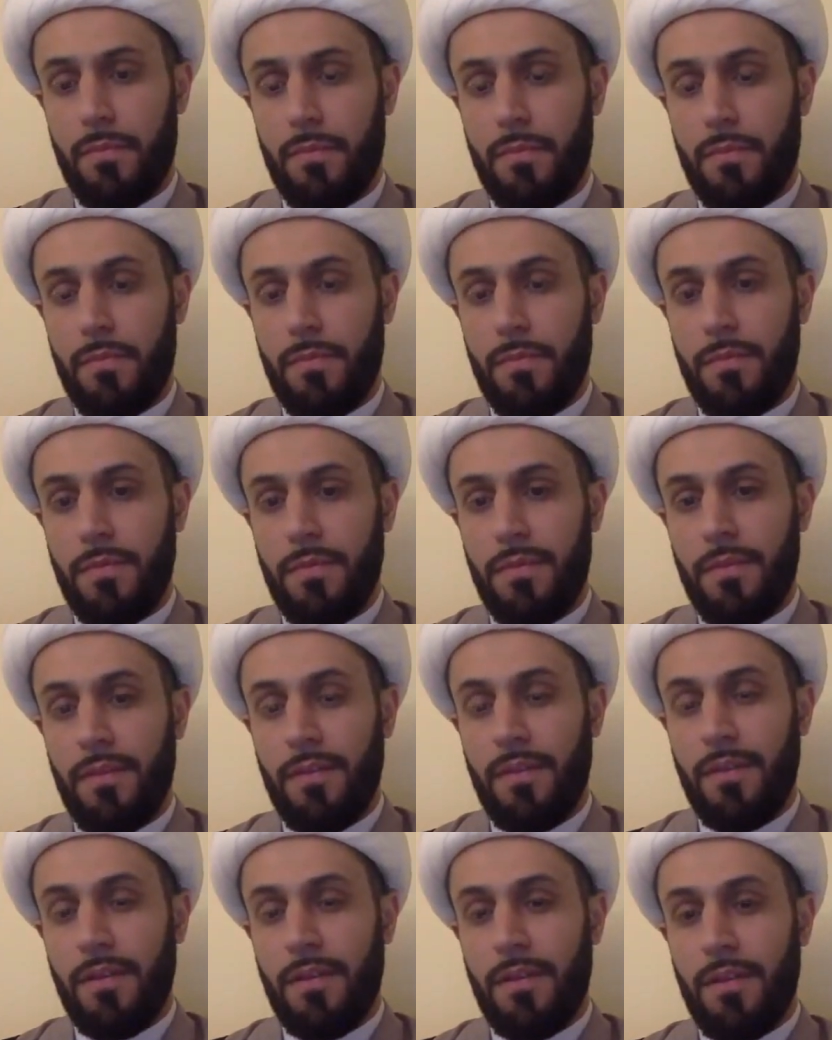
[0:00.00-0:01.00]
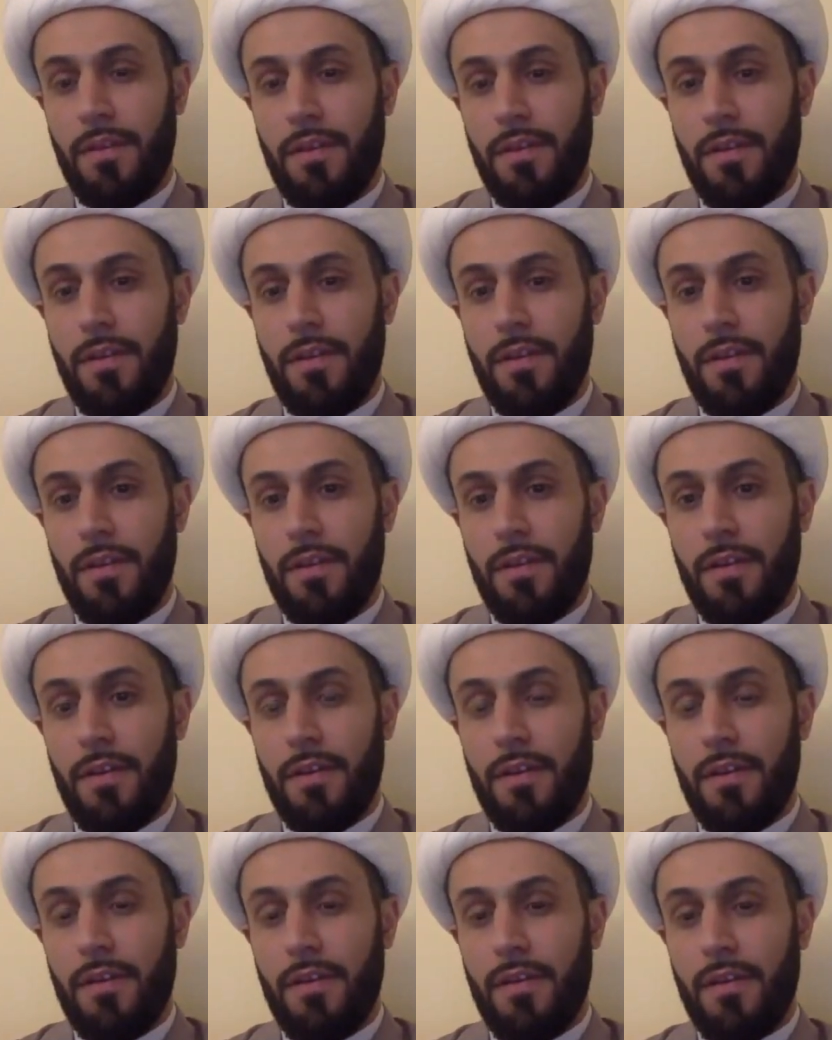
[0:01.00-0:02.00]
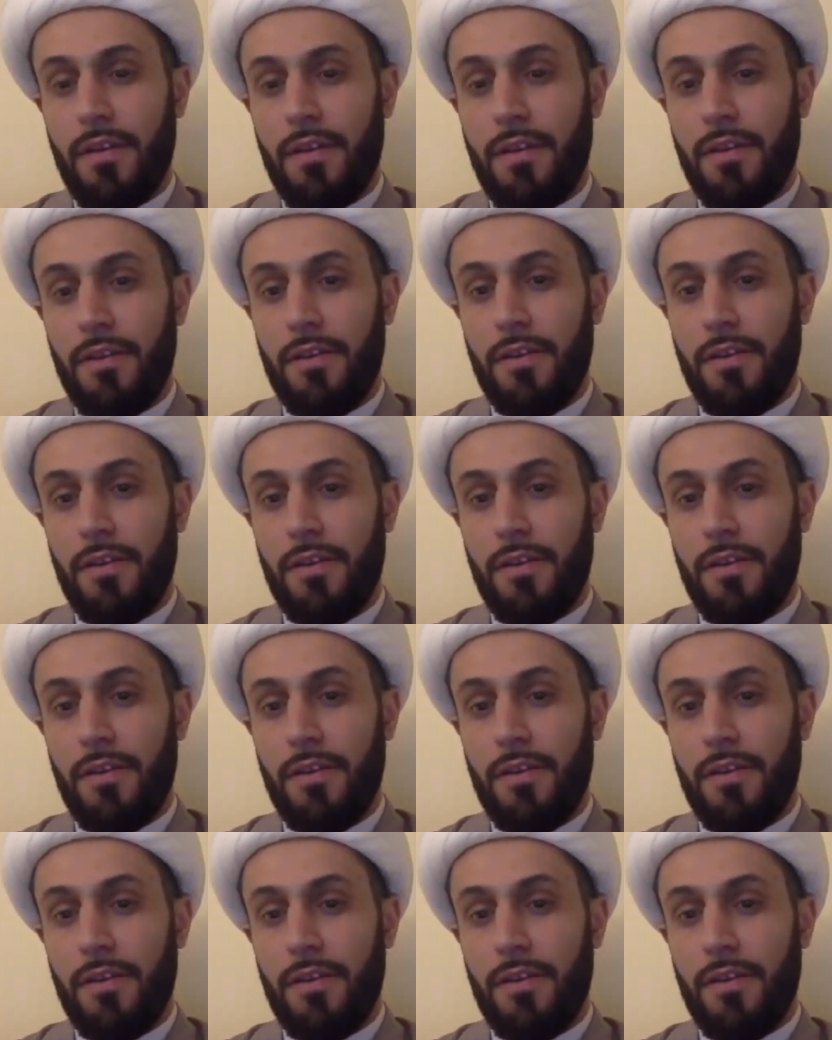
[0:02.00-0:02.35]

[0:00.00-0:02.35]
Nothing is said.